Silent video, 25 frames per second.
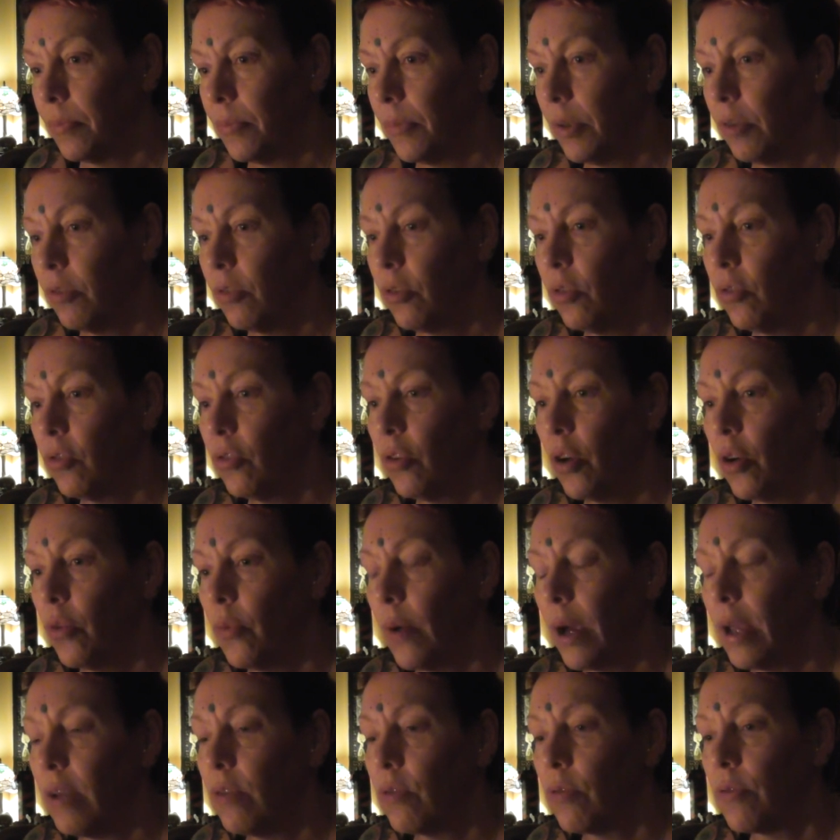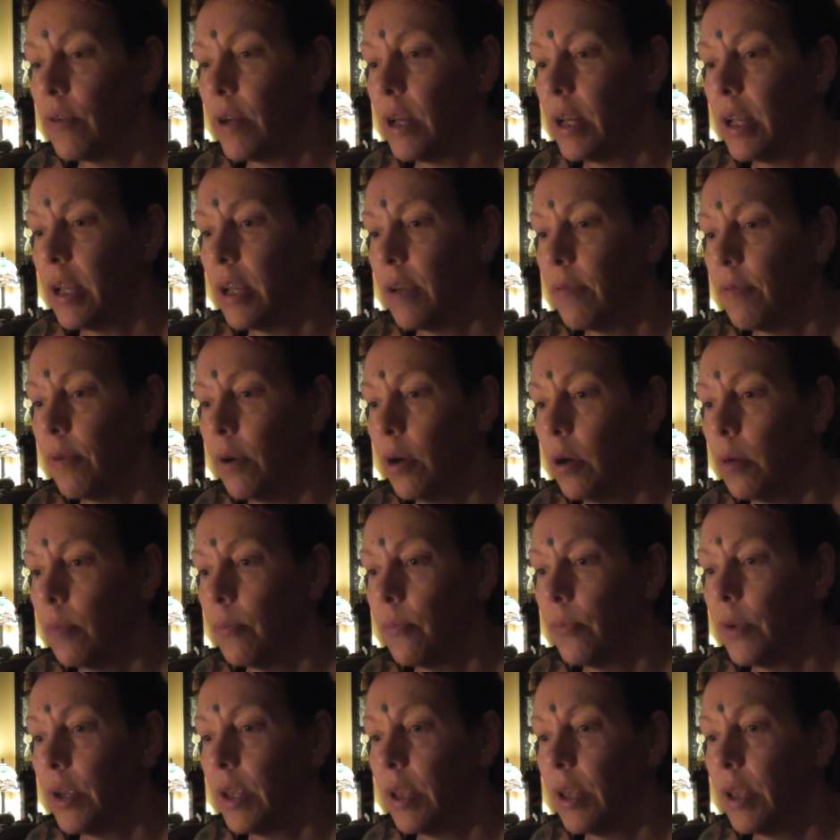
there's just no way to really give up.